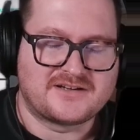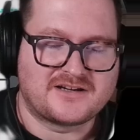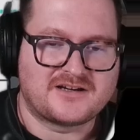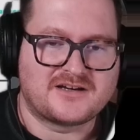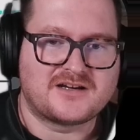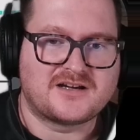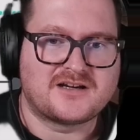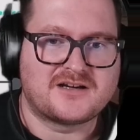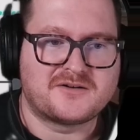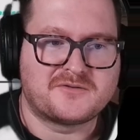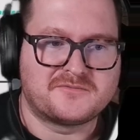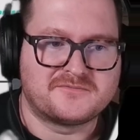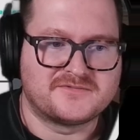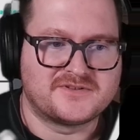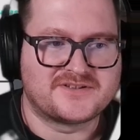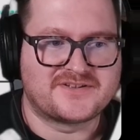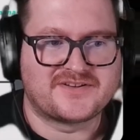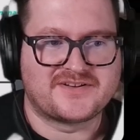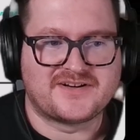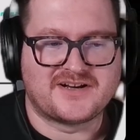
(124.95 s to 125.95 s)

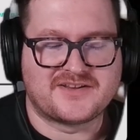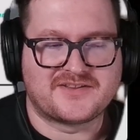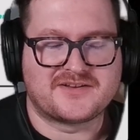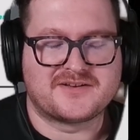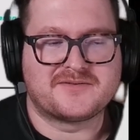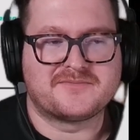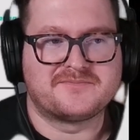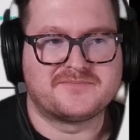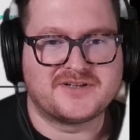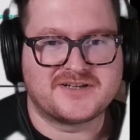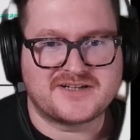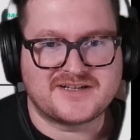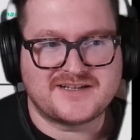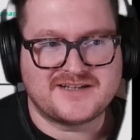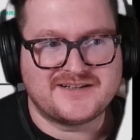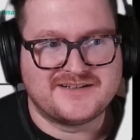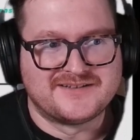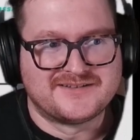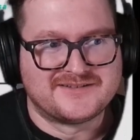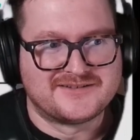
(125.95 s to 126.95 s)
it's another
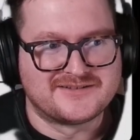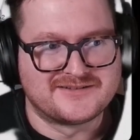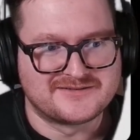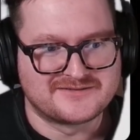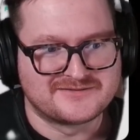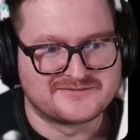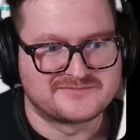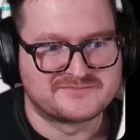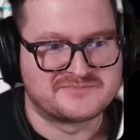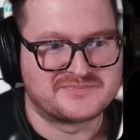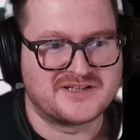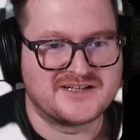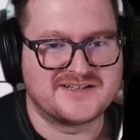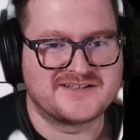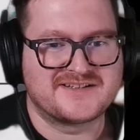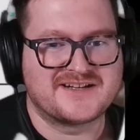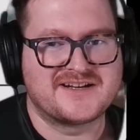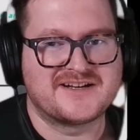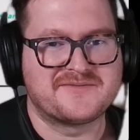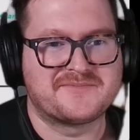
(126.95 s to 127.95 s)
bloody plant
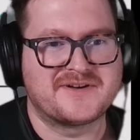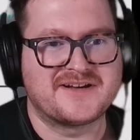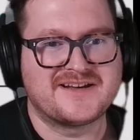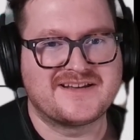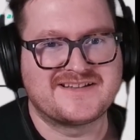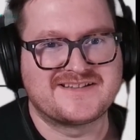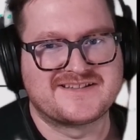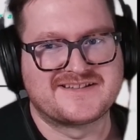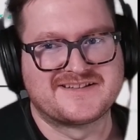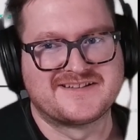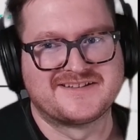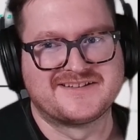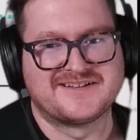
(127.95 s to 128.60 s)
database.